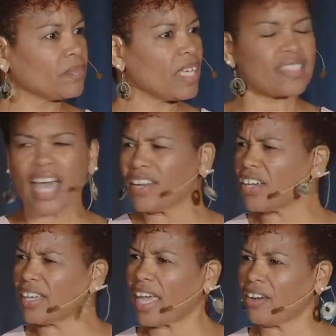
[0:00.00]
Is that a
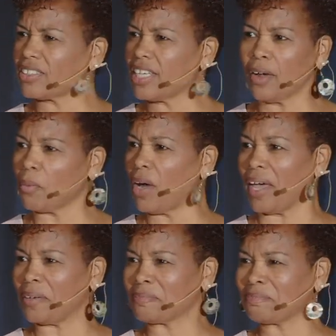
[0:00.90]
good guarantee or
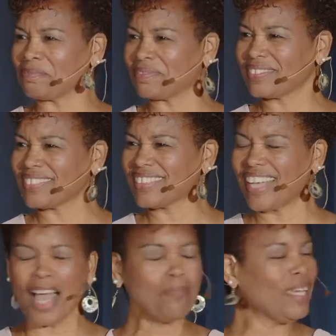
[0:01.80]
what?
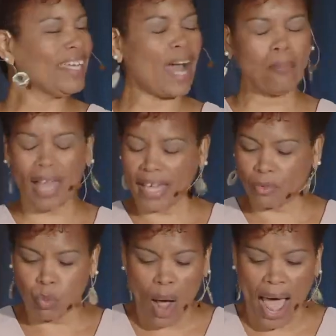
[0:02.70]
I mean, I'm like,
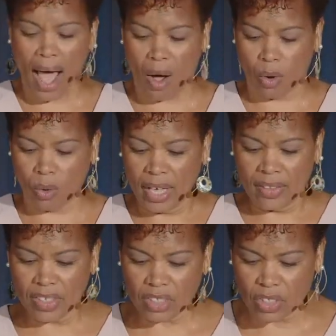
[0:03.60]
wow,
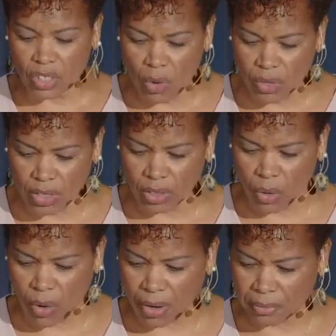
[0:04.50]
this is so good,
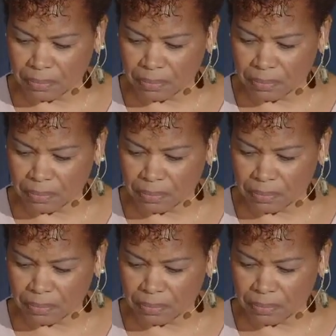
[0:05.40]
Lord.